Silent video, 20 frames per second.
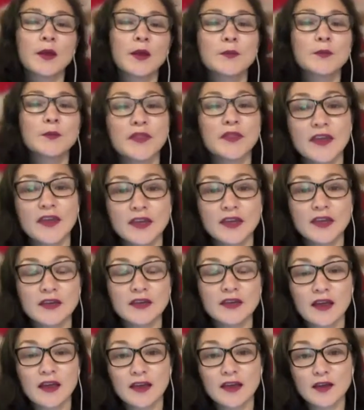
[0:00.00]
But
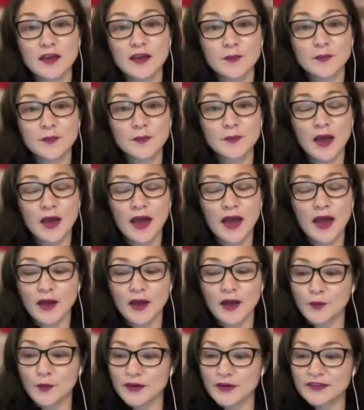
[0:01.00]
then
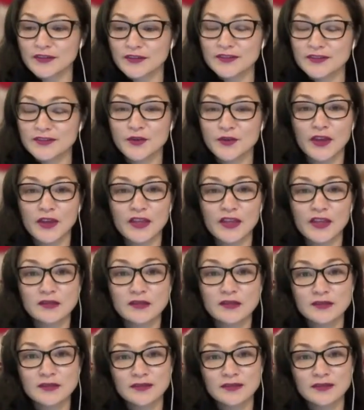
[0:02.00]
our
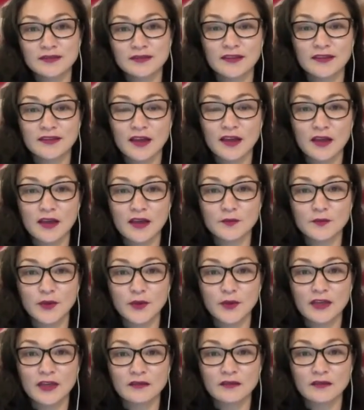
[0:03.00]
screens,
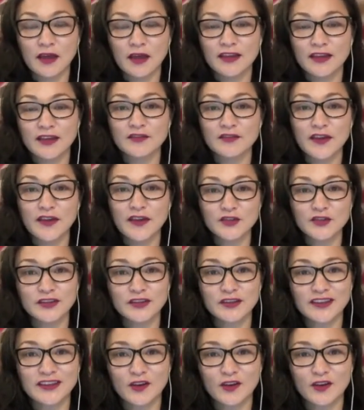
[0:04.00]
I
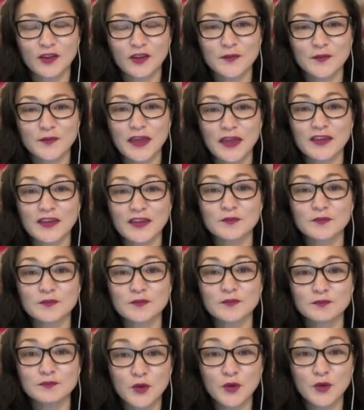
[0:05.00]
affectionately call him a
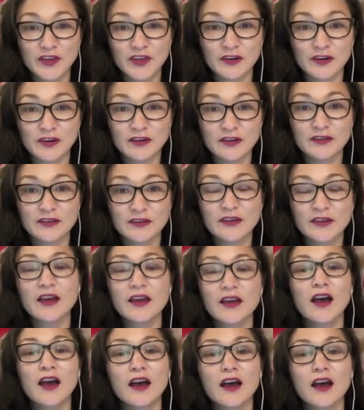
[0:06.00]
movie nerd,
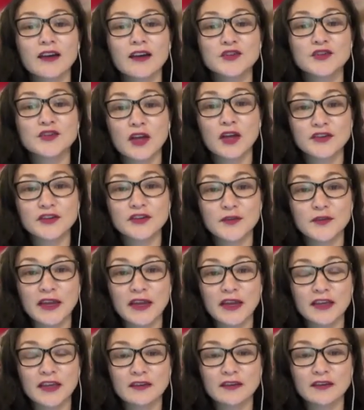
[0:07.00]
John J.
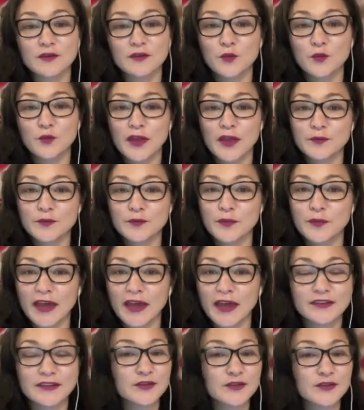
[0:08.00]
Bennett, went
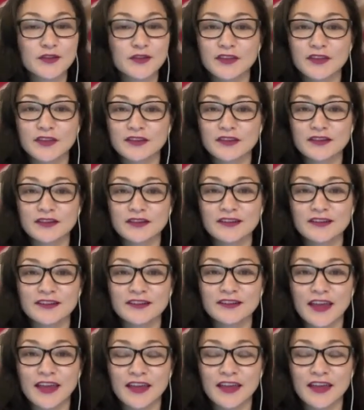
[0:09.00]
back to the theater.
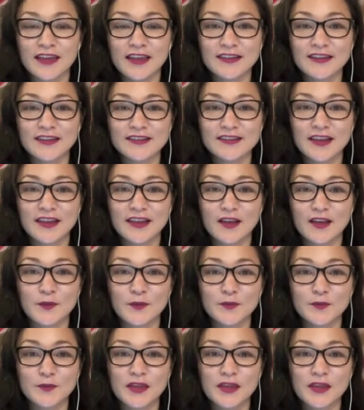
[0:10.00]
And
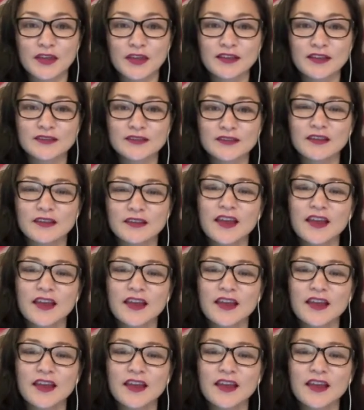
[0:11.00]
he's